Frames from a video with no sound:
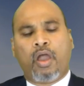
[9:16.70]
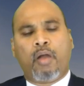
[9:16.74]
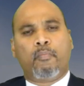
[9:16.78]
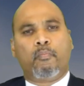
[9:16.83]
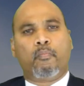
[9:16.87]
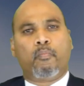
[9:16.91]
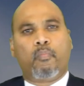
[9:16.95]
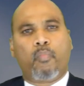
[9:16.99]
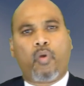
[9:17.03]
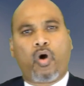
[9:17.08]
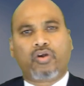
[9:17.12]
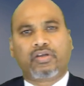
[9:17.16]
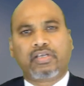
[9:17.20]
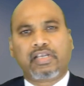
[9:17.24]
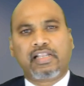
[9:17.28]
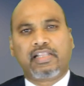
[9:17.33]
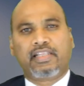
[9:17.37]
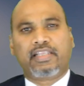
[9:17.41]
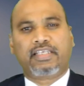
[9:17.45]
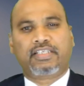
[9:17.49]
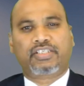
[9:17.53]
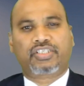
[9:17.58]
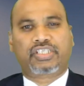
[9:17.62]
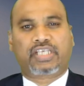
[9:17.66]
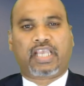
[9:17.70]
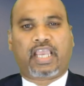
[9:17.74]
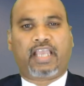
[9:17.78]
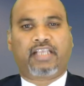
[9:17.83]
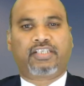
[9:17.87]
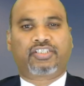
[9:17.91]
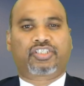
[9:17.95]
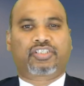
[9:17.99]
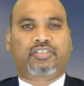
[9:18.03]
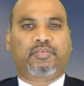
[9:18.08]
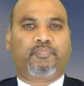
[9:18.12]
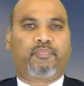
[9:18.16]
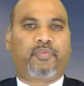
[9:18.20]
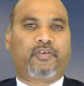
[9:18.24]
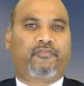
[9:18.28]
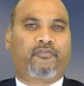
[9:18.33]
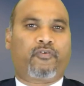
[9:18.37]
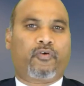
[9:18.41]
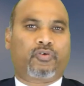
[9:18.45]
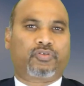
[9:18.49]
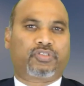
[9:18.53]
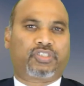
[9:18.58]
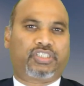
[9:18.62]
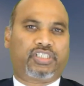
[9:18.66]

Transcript: model the change before